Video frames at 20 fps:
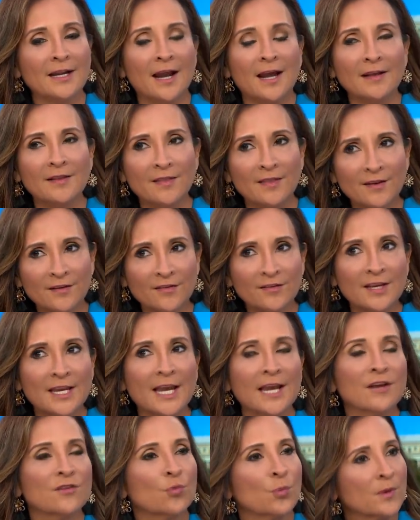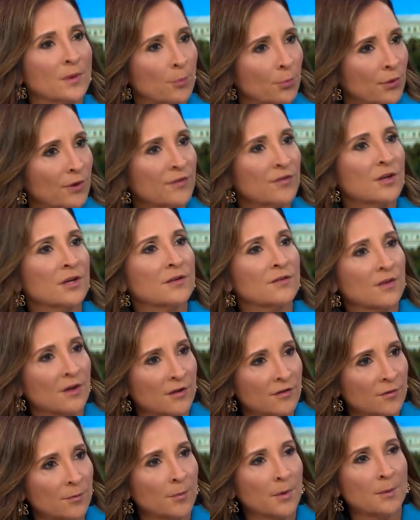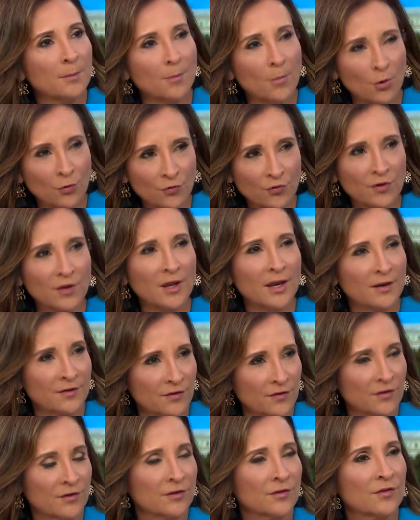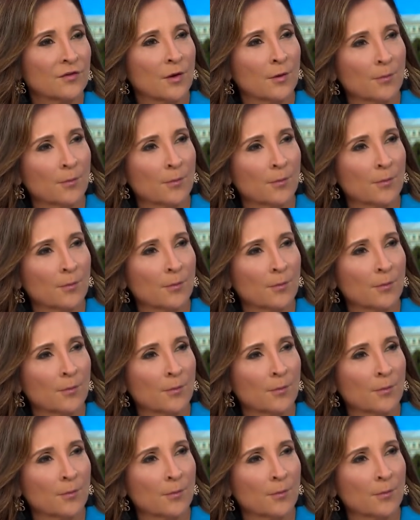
in this case, when the president does, in most cases,